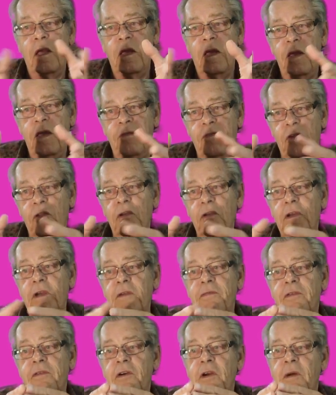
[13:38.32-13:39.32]
If you're
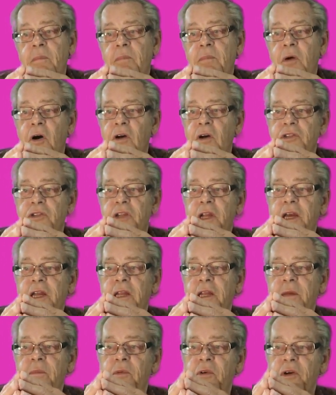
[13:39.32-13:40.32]
looking for a posh
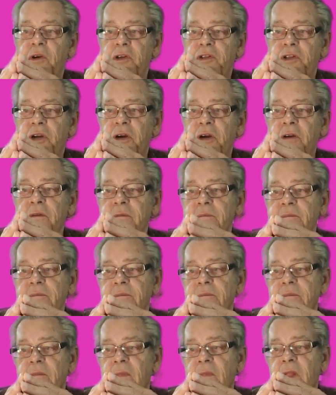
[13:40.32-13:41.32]
ladyboy show,
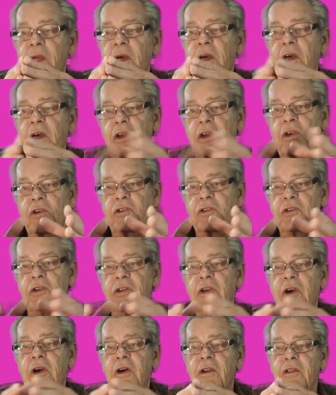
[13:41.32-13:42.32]
you
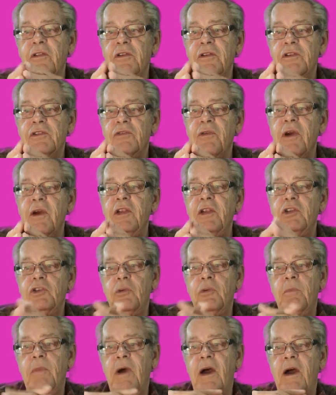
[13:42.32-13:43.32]
should go to the
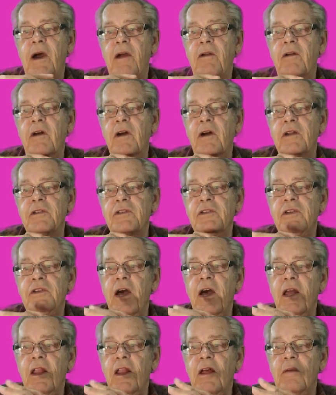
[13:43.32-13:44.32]
Stranger Bar on
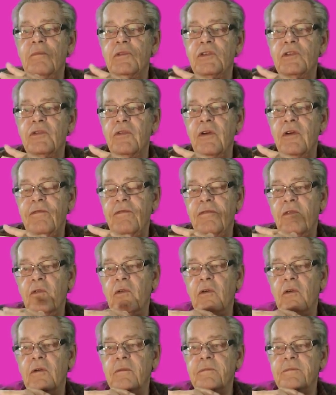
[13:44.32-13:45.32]
Siloam Soi
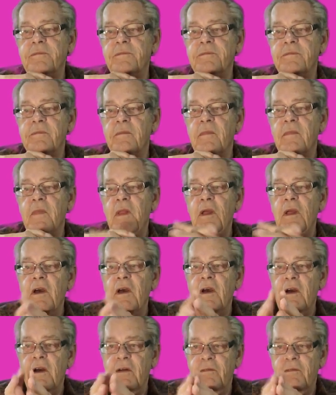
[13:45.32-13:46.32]
4.
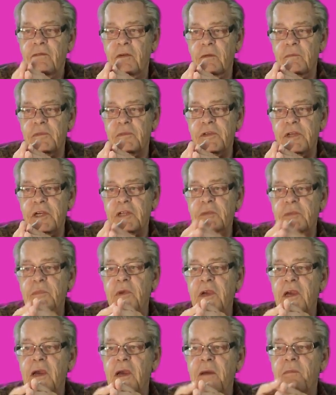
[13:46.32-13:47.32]
From 6
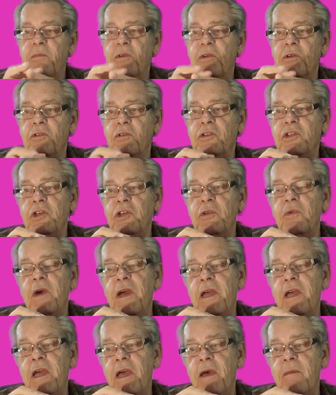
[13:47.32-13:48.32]
p.m. till 2
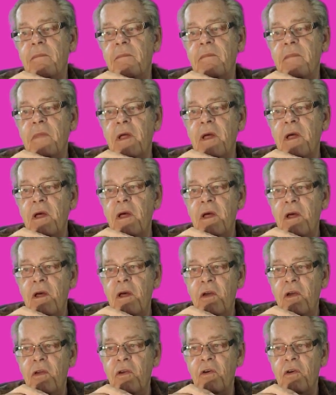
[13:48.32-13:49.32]
a.m.
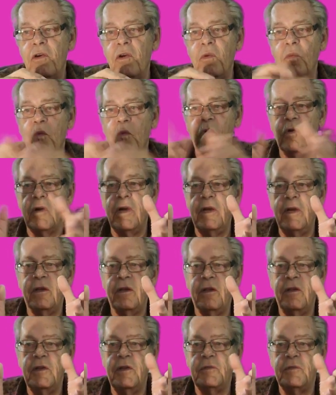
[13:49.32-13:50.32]
you can walk
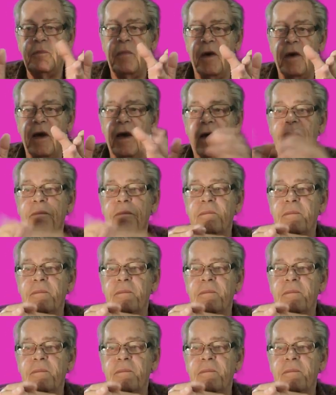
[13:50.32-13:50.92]
into this bar.